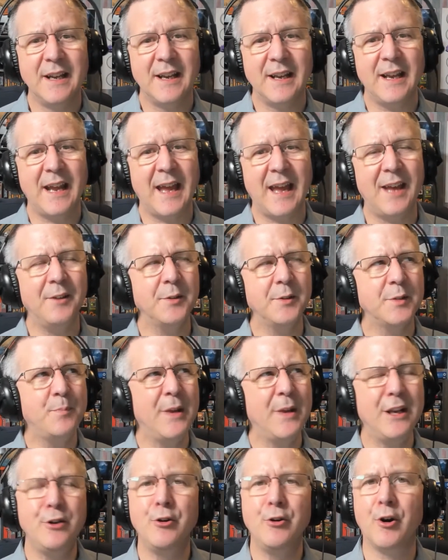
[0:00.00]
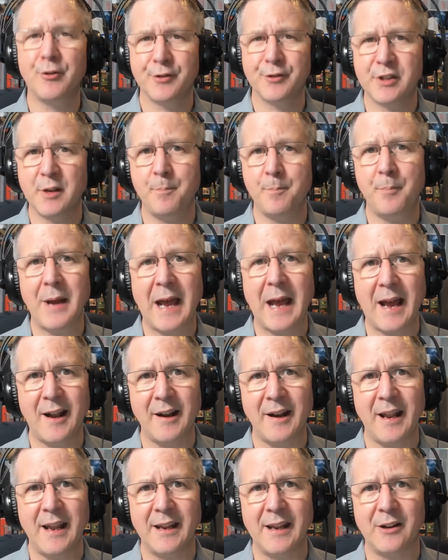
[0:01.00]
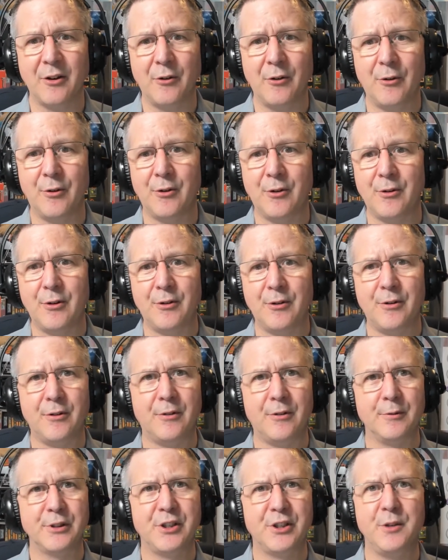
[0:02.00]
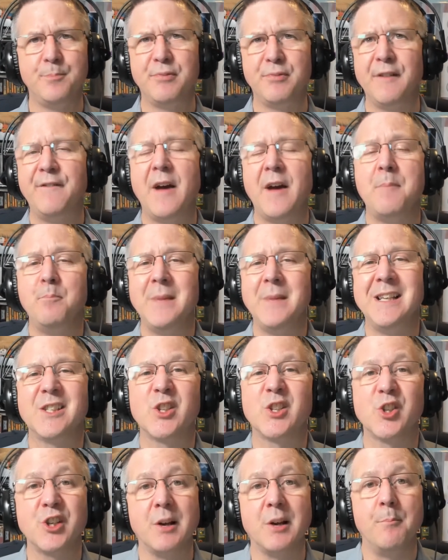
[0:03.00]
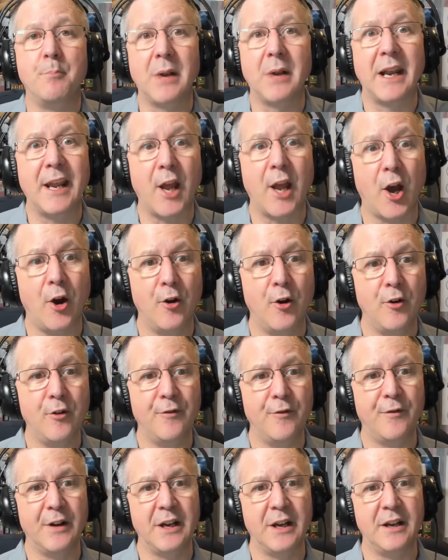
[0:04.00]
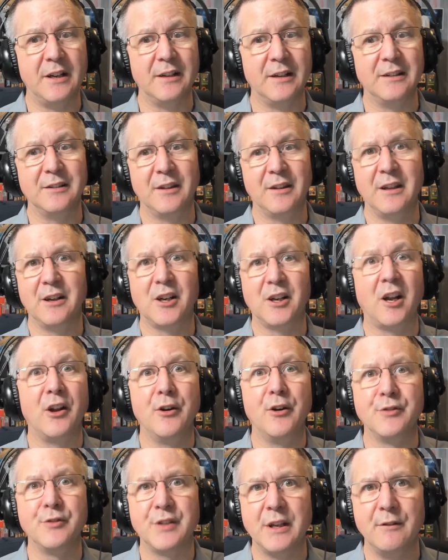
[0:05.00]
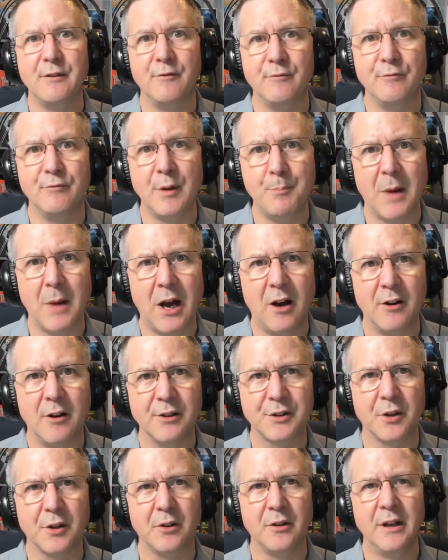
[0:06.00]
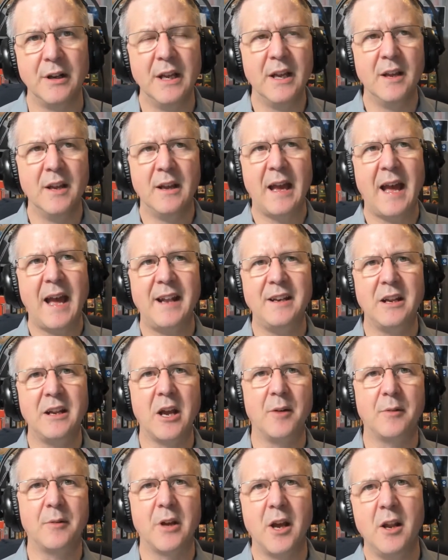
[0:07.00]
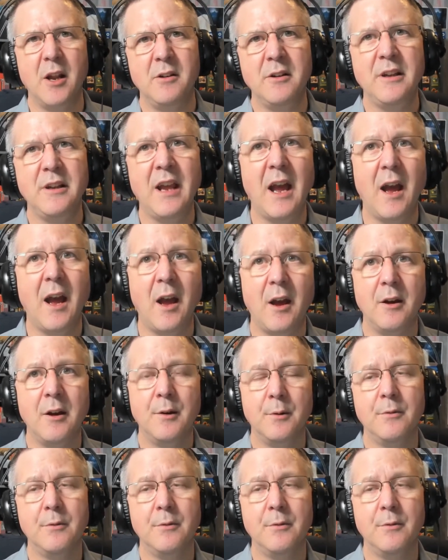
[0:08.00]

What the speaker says: It helps me not to panic or to prevent me stumbling over the closing remarks or ending up going, "Yeah,